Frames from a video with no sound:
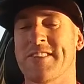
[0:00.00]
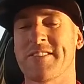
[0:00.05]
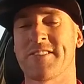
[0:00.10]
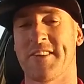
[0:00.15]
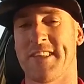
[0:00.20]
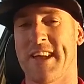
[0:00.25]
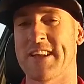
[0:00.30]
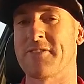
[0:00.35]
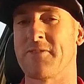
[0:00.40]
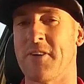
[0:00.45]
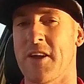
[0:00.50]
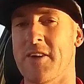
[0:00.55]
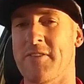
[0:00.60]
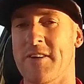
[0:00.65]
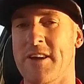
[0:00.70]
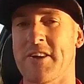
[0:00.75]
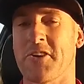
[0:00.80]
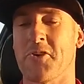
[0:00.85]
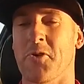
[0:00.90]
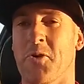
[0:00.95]
So that's very,
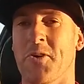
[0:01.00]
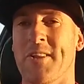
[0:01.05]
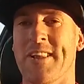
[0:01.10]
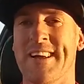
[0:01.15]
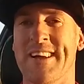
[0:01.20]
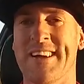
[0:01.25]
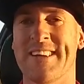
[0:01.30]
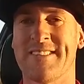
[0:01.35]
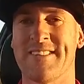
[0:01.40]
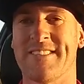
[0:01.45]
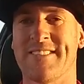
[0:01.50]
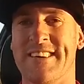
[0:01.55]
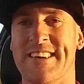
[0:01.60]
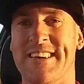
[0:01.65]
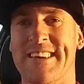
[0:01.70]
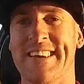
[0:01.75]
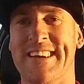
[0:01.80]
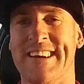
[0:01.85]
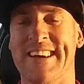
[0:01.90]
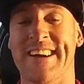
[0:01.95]
very cool to
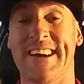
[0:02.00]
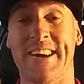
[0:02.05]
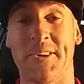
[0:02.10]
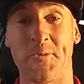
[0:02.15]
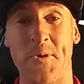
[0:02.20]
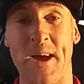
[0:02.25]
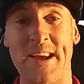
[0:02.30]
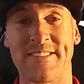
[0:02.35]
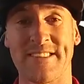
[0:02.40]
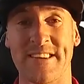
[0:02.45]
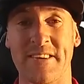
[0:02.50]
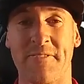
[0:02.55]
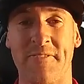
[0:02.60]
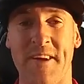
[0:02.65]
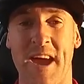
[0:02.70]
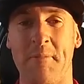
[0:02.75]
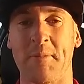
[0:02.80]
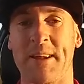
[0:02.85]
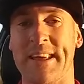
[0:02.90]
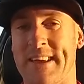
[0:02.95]
see a racing
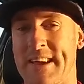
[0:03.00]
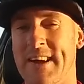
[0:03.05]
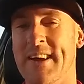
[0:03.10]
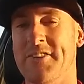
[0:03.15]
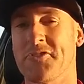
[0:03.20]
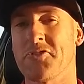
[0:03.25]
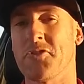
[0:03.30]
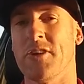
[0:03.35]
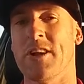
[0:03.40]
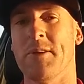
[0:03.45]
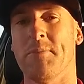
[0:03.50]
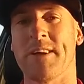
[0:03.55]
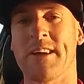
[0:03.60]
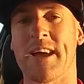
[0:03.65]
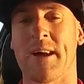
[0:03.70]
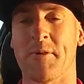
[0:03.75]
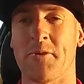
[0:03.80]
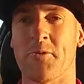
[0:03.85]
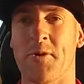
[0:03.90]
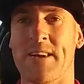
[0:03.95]
family truly
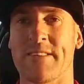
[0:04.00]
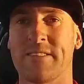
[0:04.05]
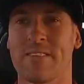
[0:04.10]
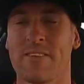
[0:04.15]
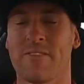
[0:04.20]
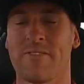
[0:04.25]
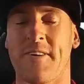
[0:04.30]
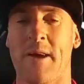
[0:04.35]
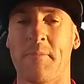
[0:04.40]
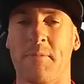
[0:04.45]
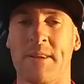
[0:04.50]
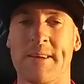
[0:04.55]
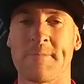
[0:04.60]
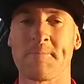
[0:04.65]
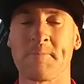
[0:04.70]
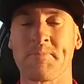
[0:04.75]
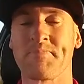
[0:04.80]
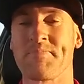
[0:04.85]
become a racing family.